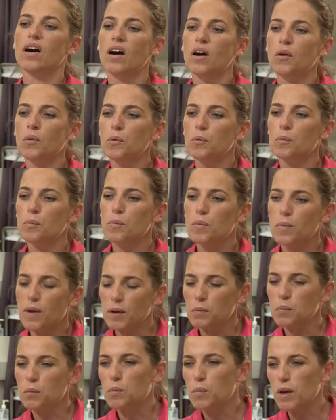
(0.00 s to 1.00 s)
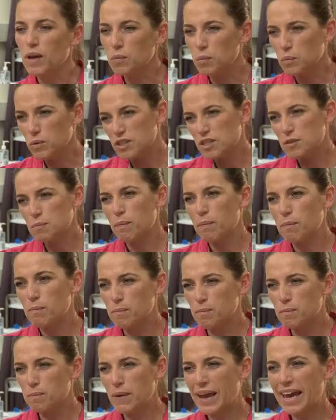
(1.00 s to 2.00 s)
it would
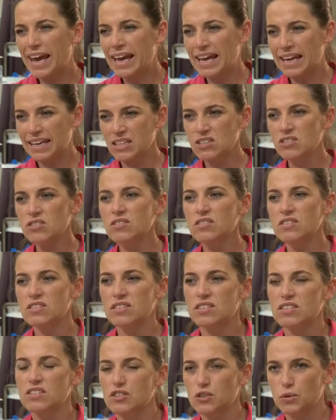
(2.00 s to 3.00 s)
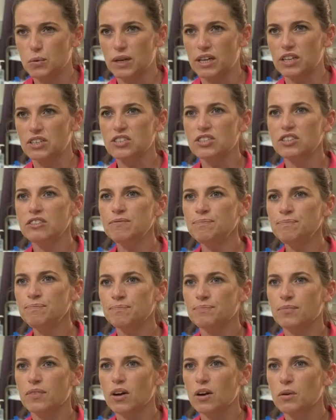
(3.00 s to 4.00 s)
depend on the
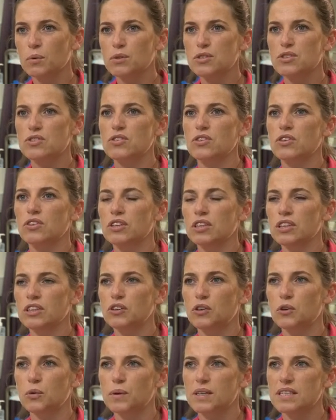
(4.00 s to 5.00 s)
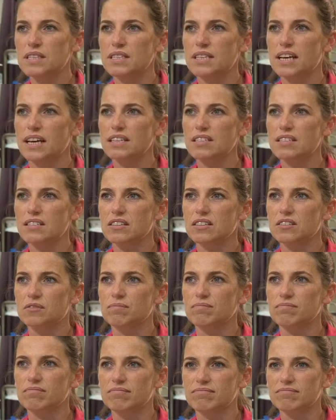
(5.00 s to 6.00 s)
situation. I would certainly always say to
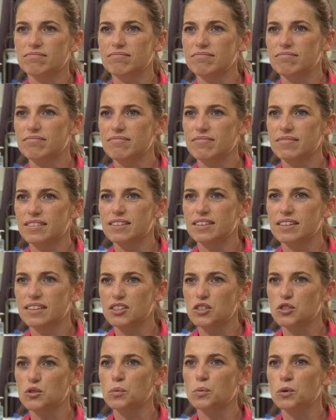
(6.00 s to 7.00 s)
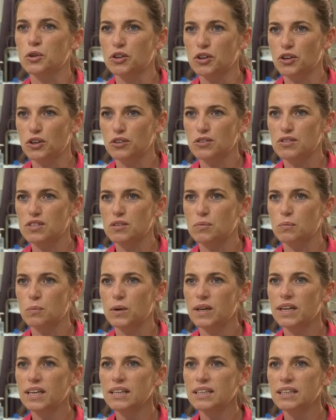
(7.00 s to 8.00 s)
them, do you want to go
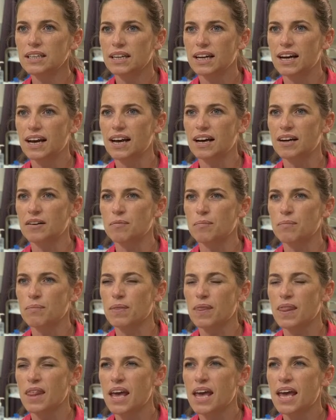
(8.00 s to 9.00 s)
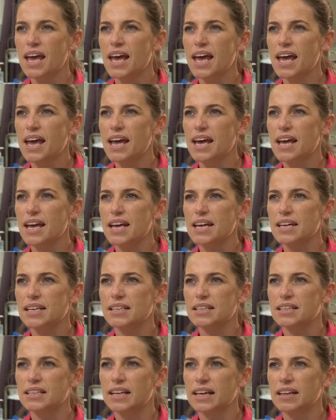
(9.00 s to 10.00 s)
somewhere?
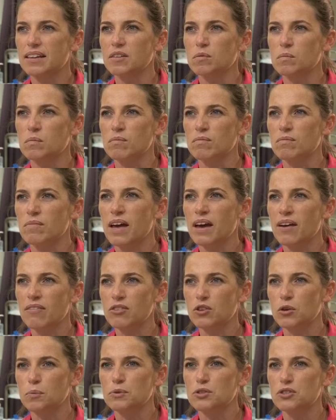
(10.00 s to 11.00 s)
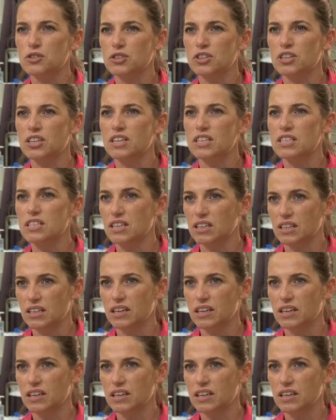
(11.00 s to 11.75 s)
Let them have the opportunity to